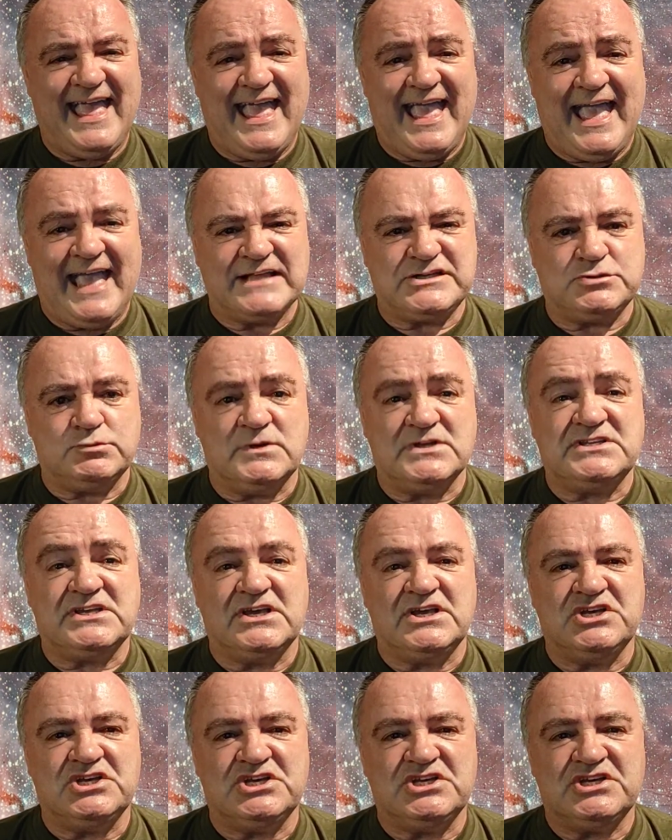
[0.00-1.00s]

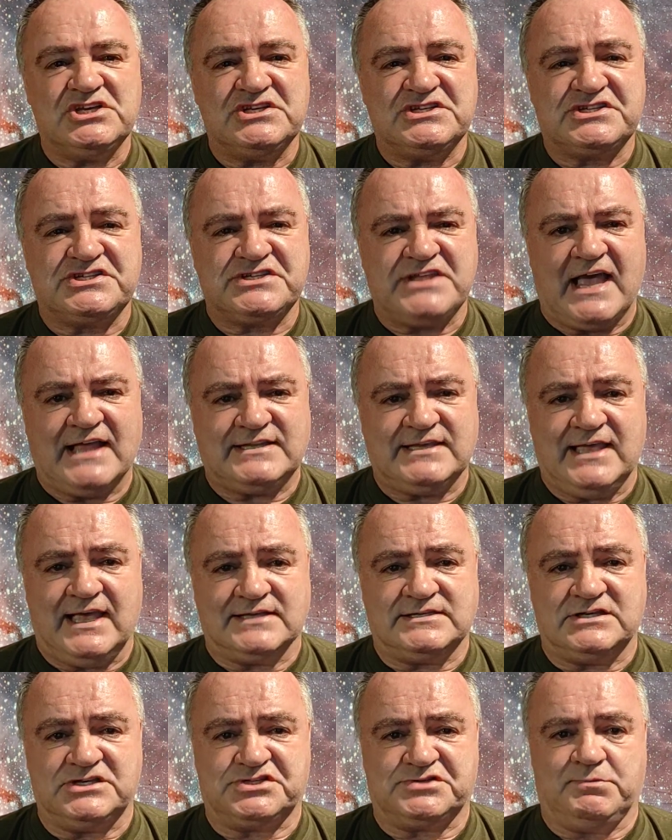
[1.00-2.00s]
Edward Steady
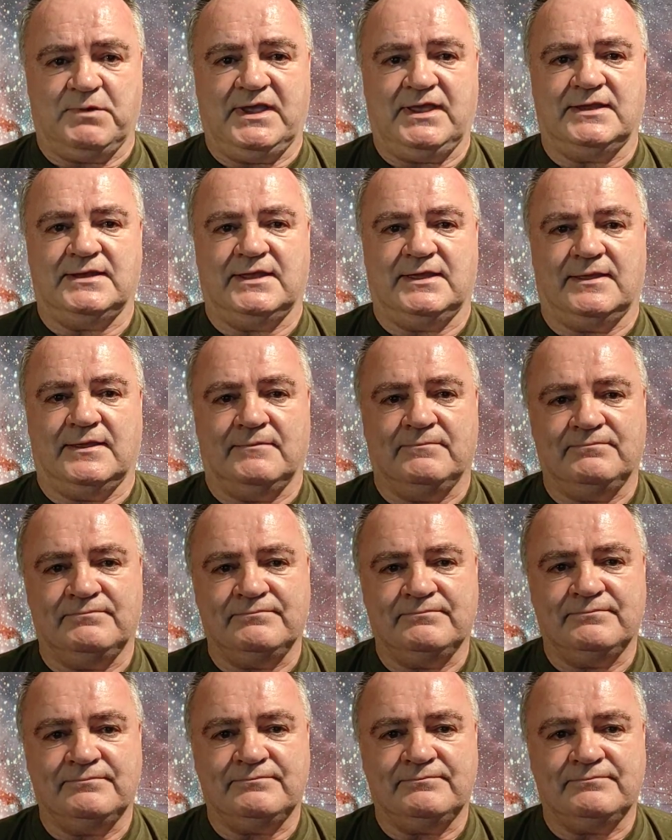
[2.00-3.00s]
Eddie Sweeney,
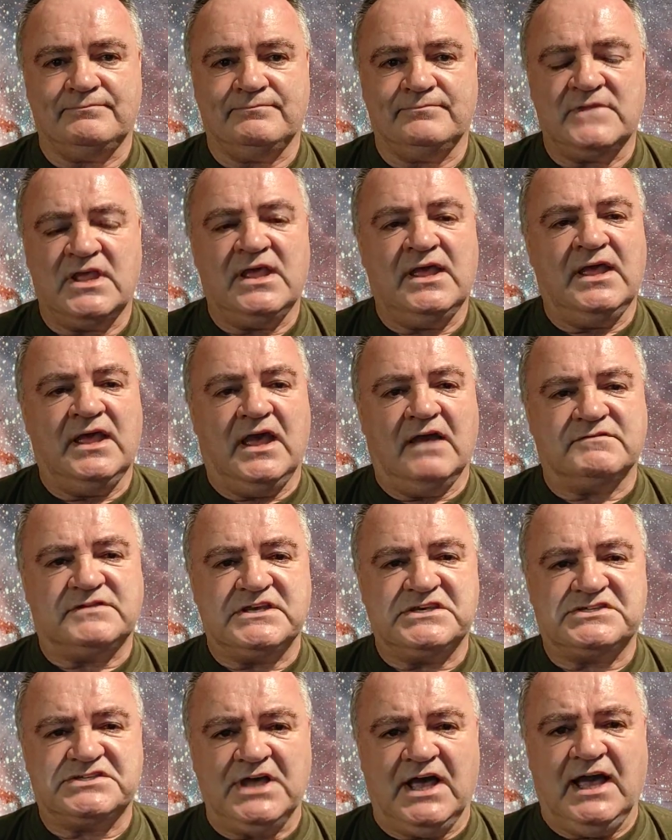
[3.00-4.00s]
have
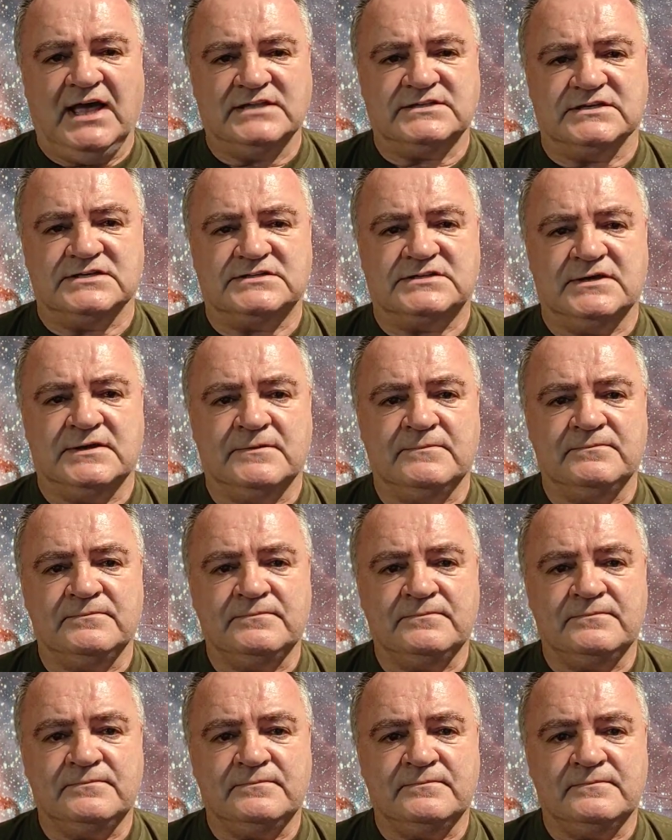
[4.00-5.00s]
decided
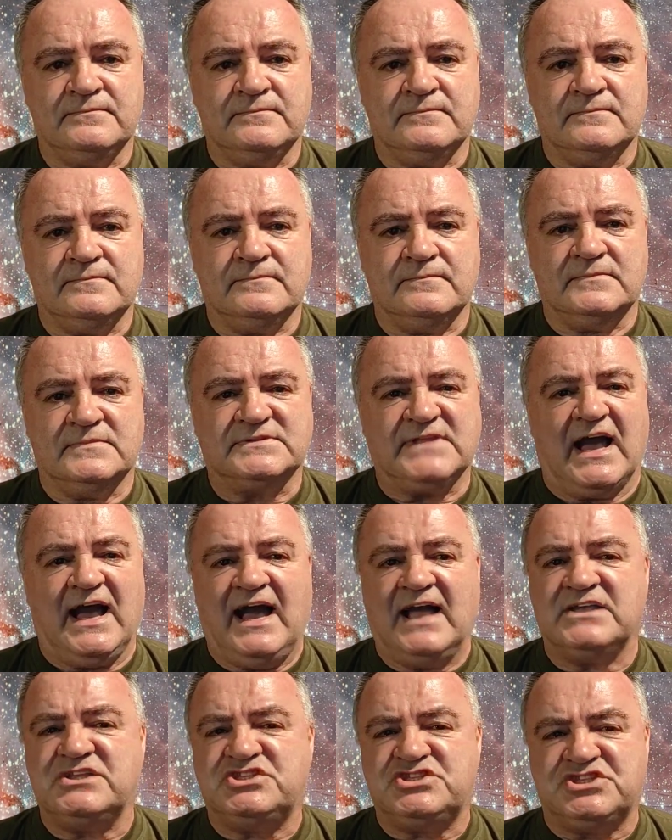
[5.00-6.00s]
that
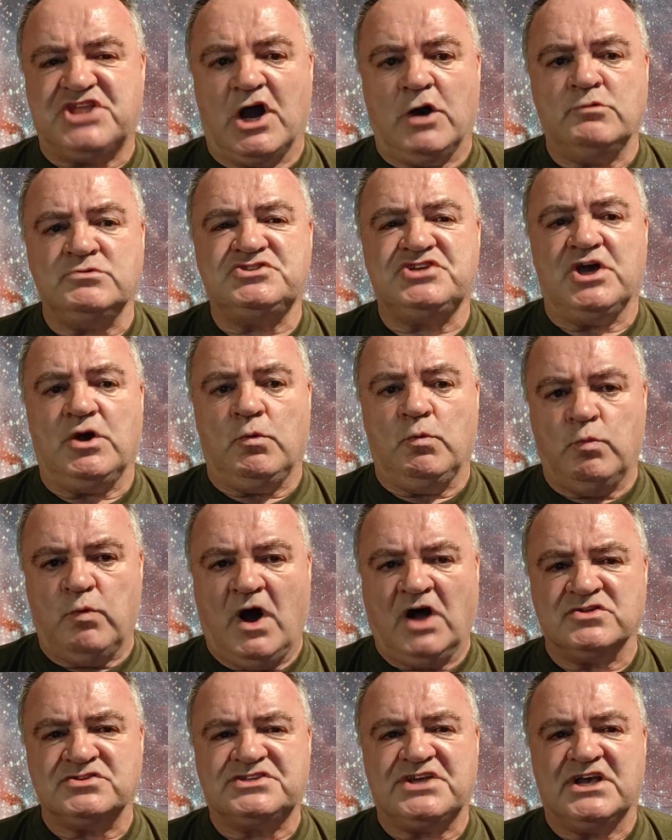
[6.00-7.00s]
I don't
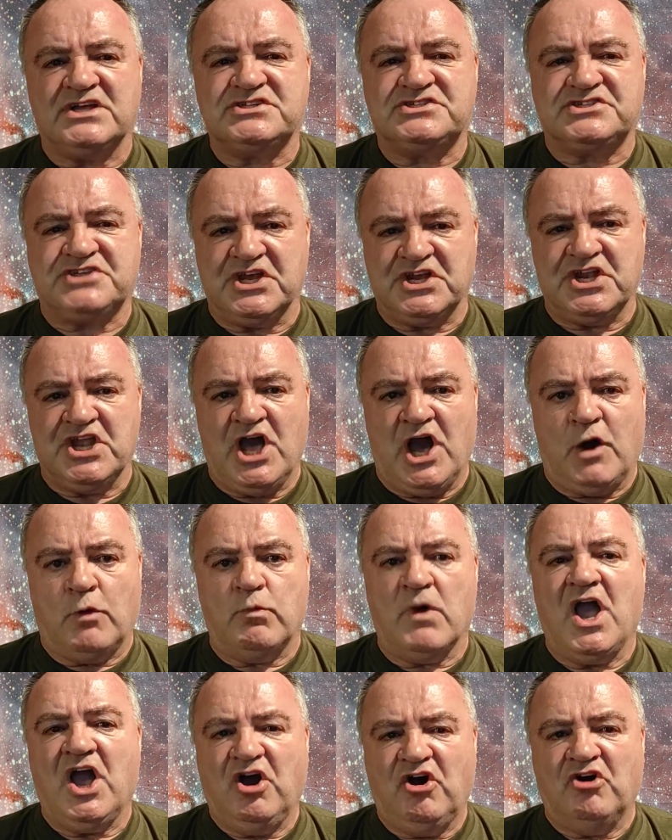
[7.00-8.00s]
want to
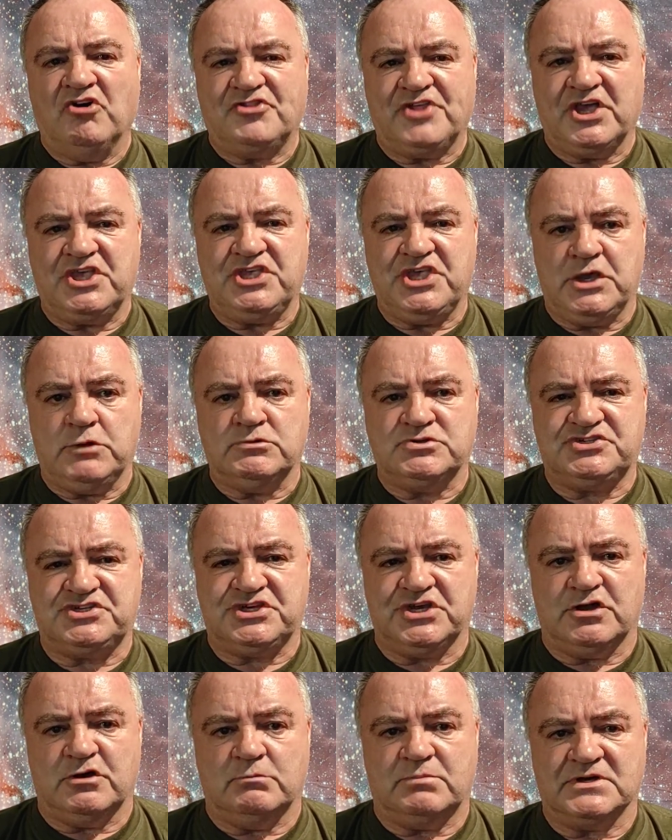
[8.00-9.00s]
know other
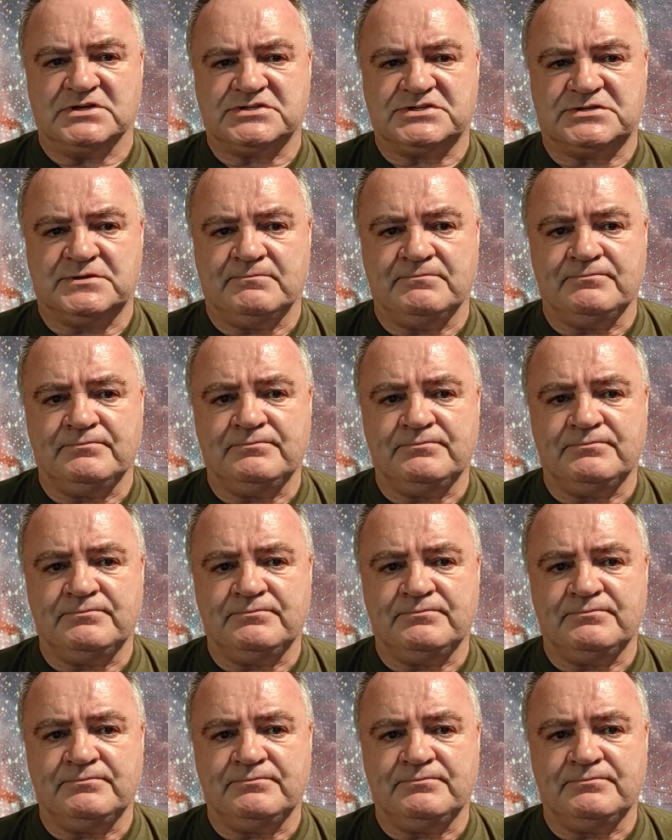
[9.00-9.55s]
YouTubers.